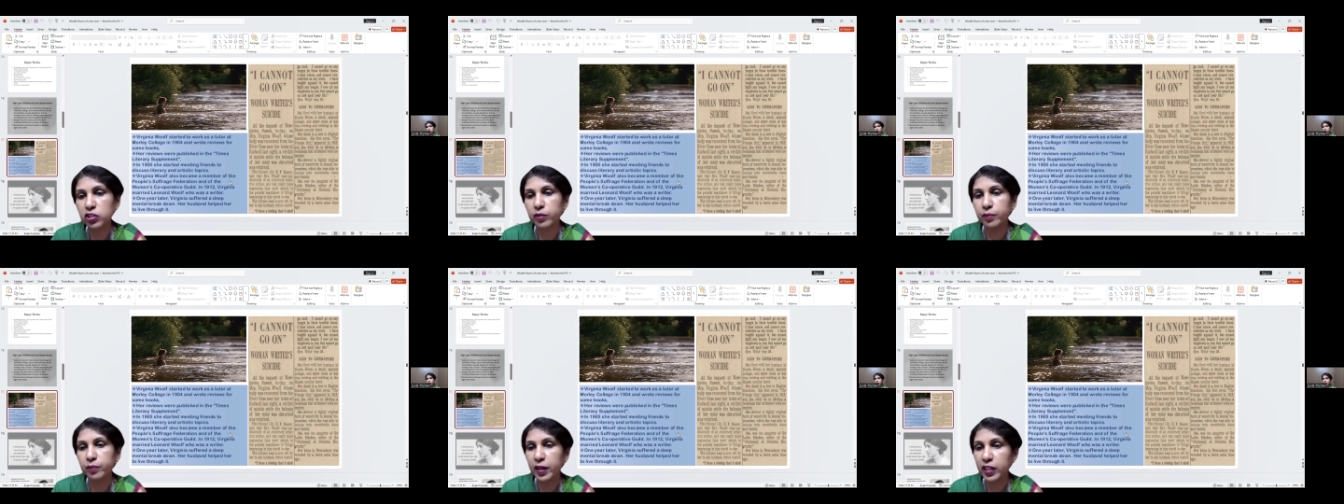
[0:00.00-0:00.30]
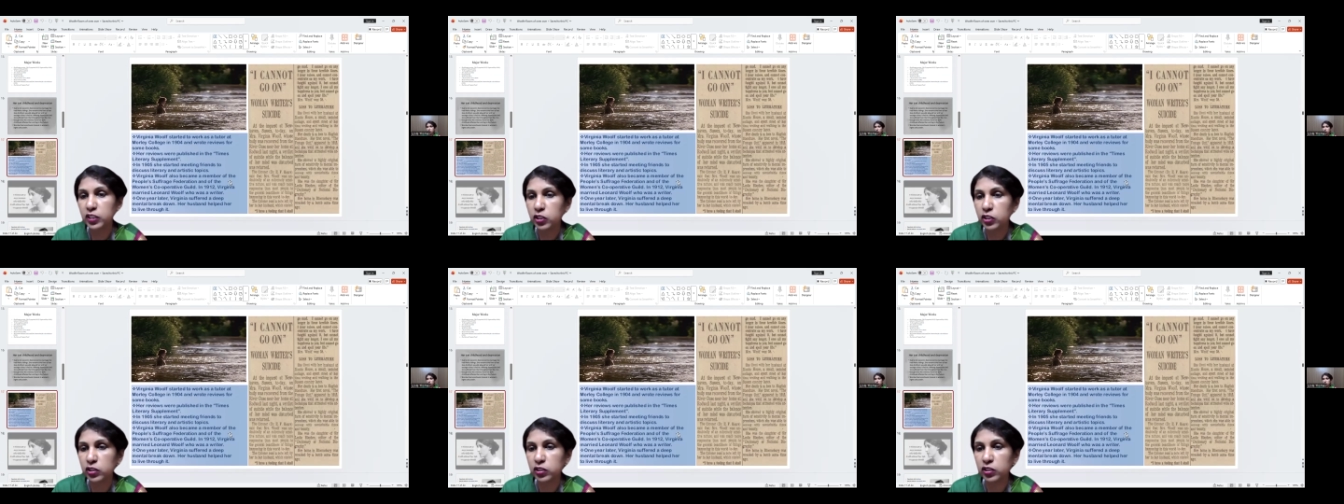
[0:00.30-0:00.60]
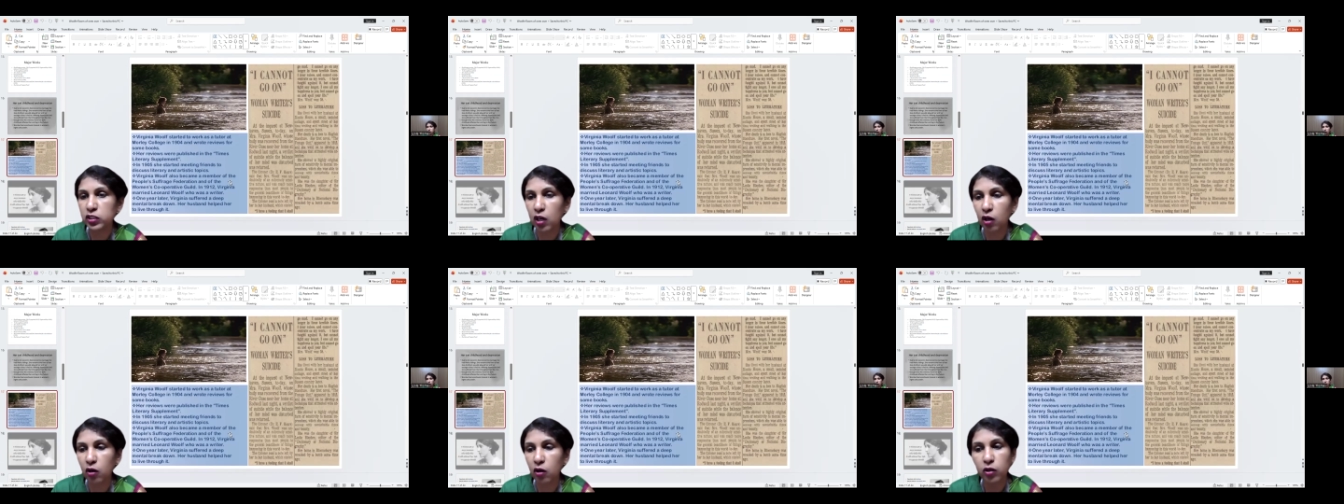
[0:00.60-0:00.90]
she
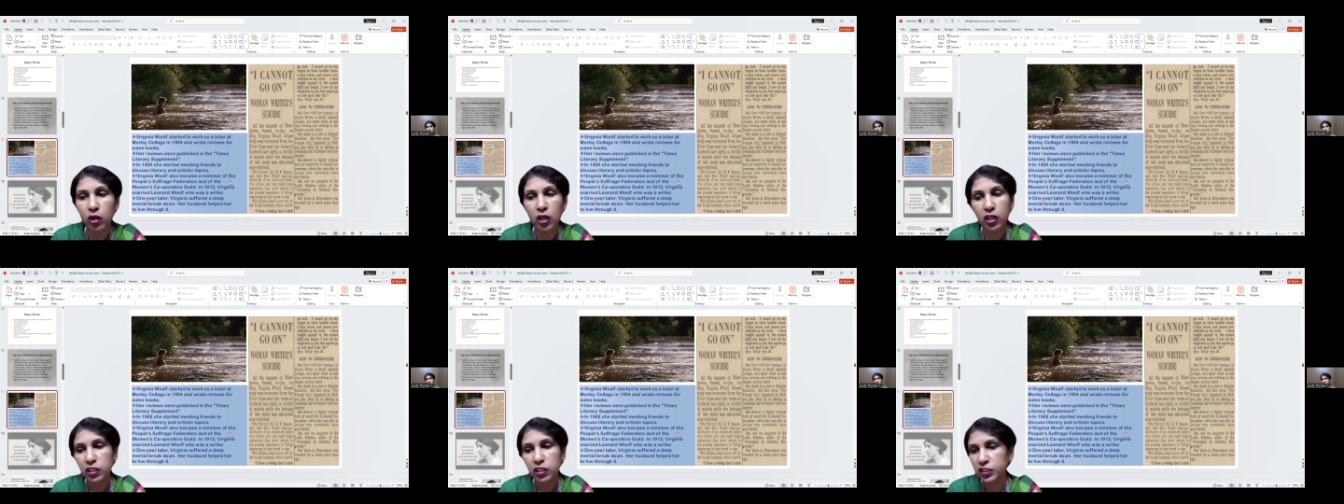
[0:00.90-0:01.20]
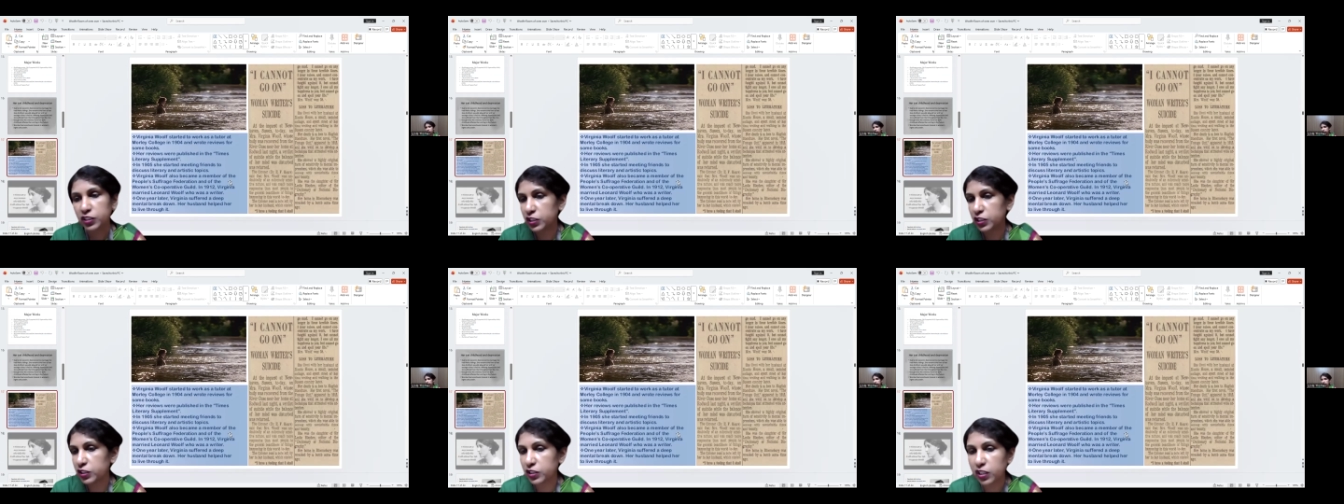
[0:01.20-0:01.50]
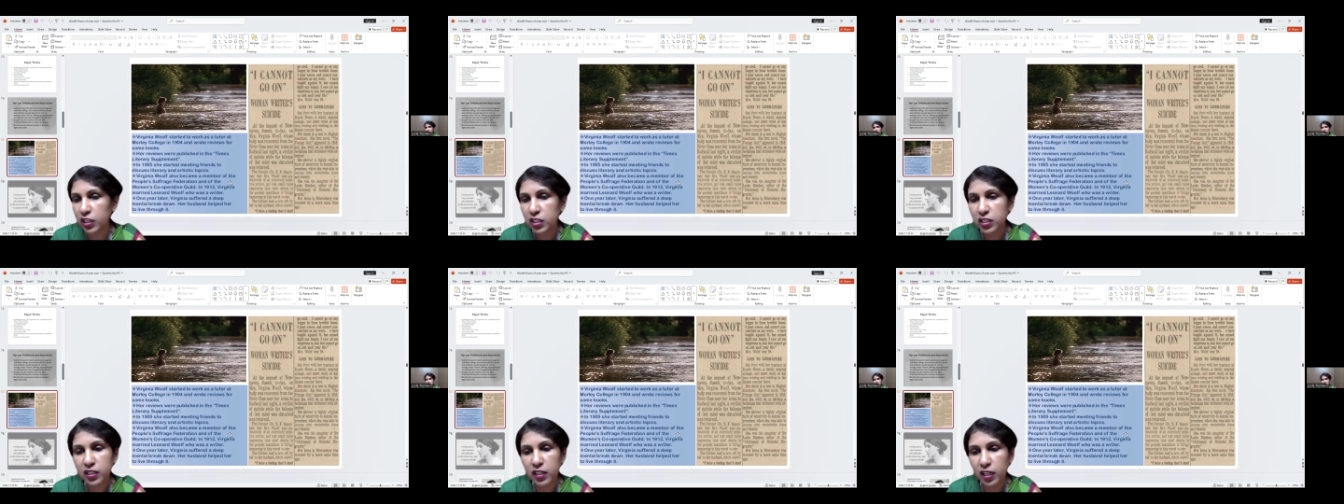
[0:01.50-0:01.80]
mentions how she
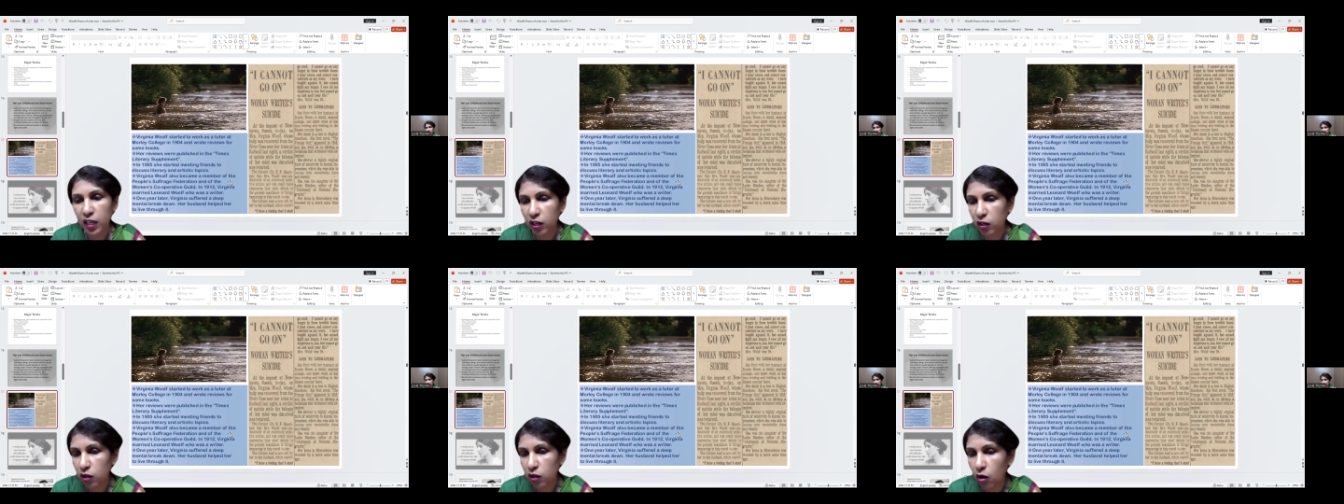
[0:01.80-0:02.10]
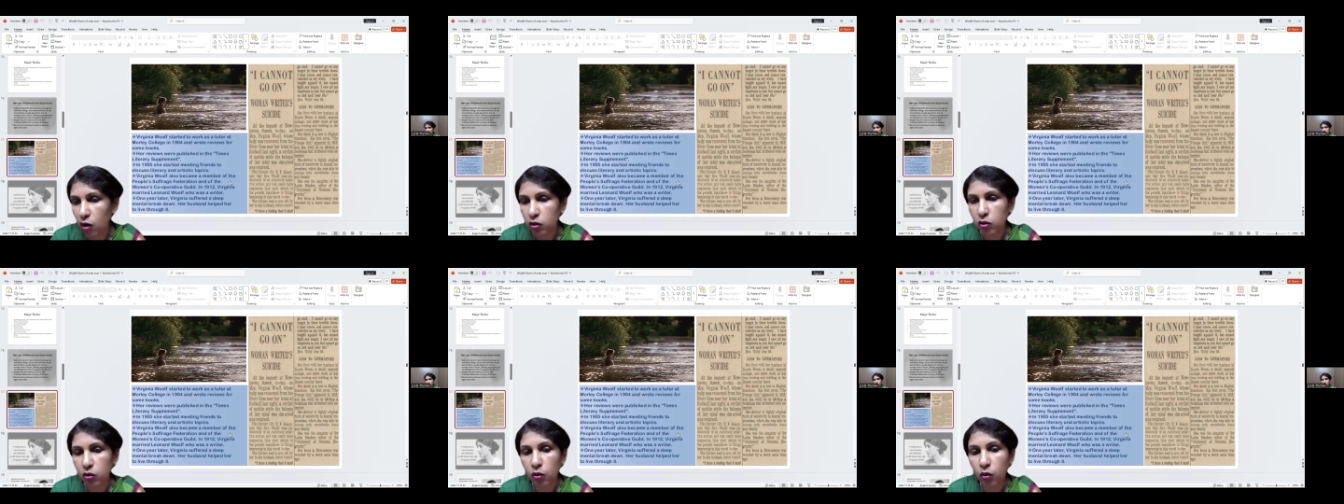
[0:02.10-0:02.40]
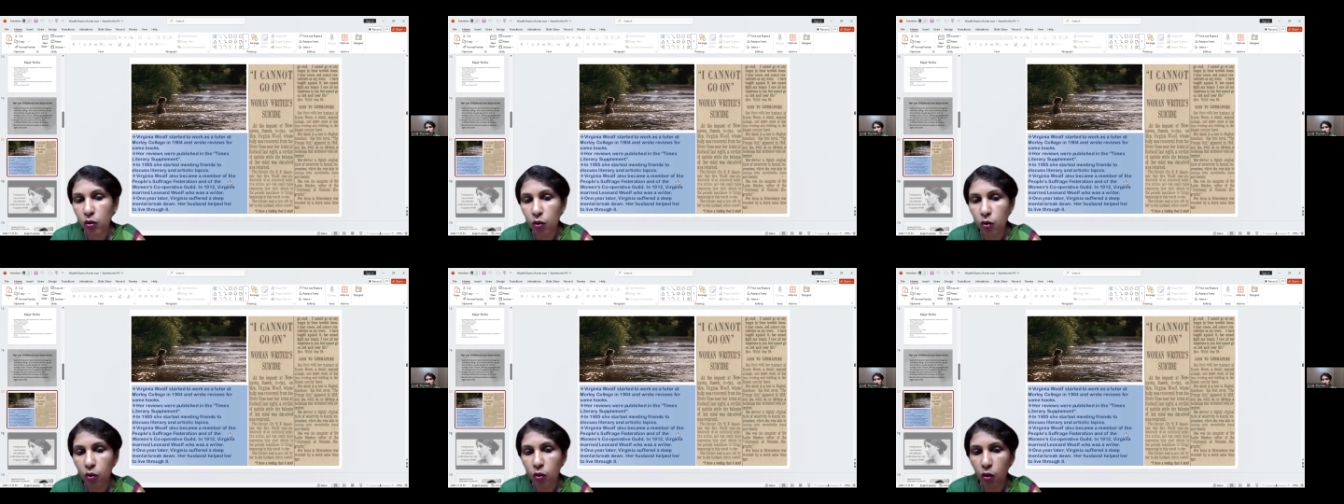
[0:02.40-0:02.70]
just cannot
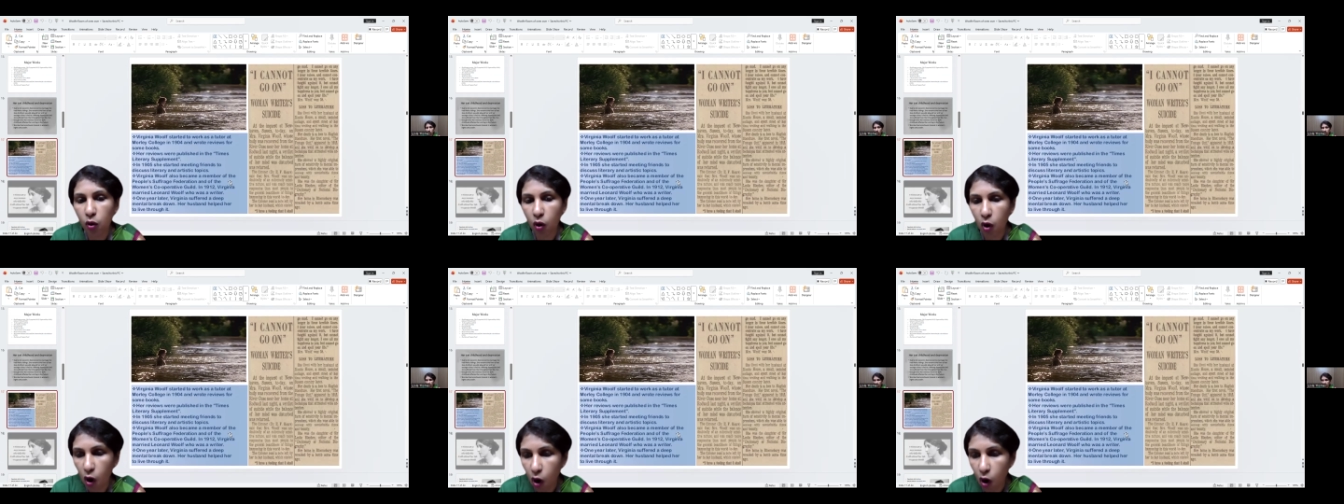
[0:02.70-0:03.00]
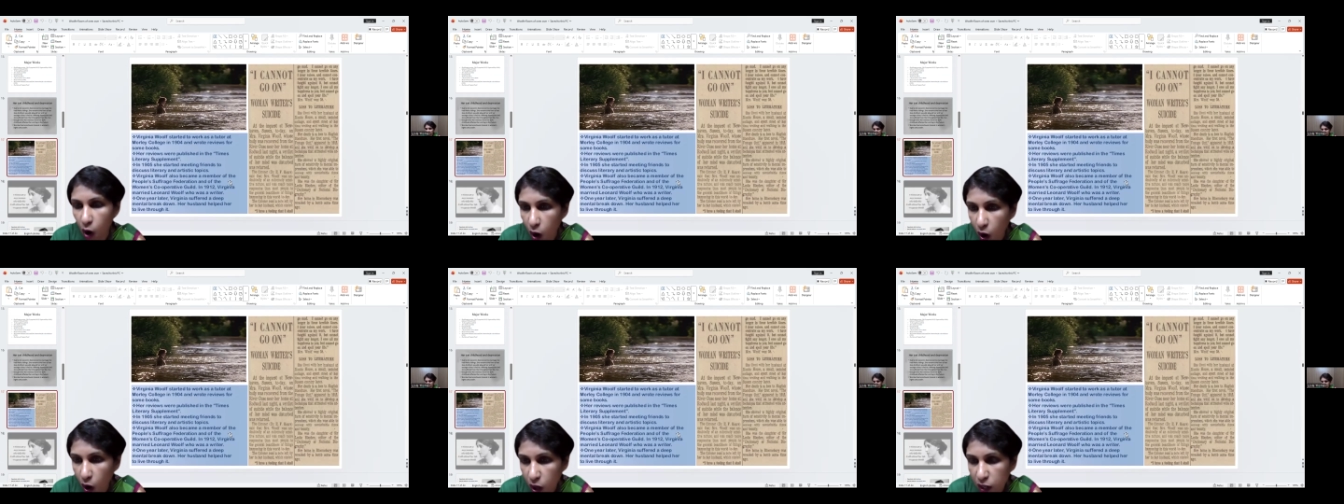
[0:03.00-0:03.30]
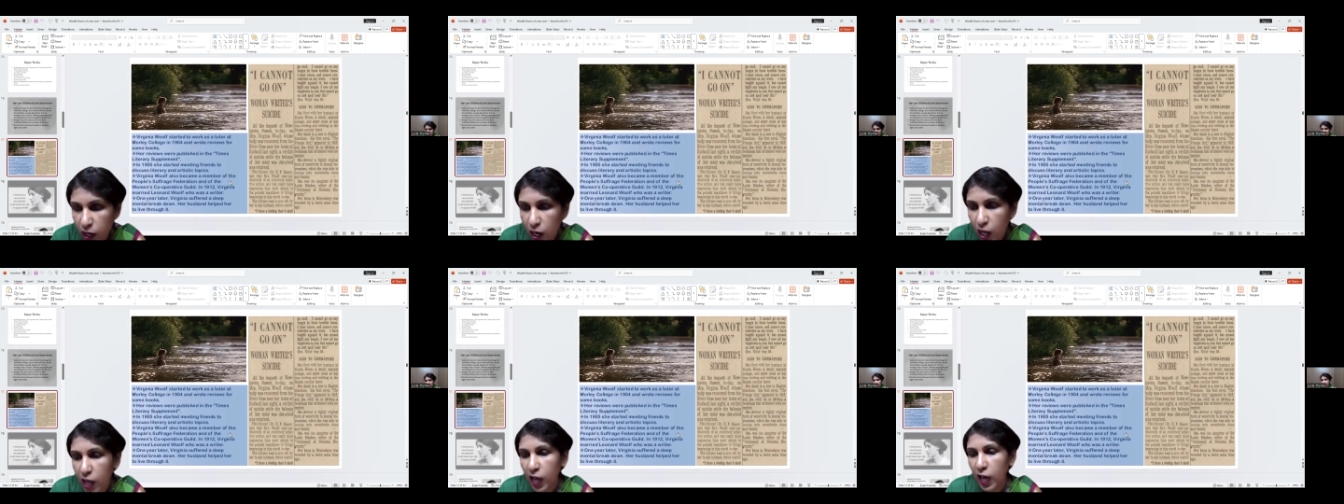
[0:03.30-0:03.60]
go
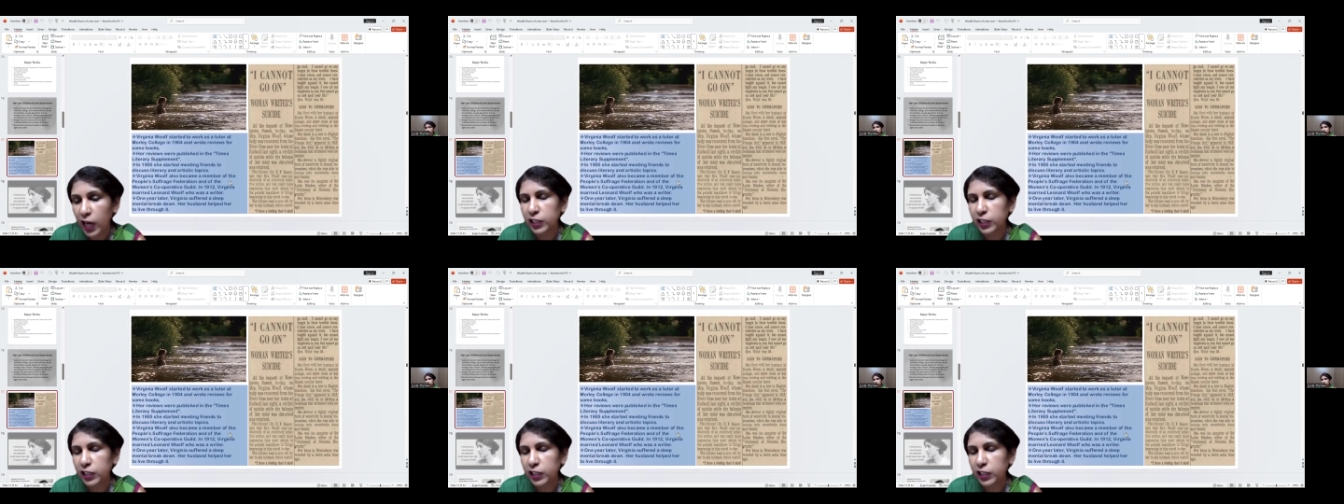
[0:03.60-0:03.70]
on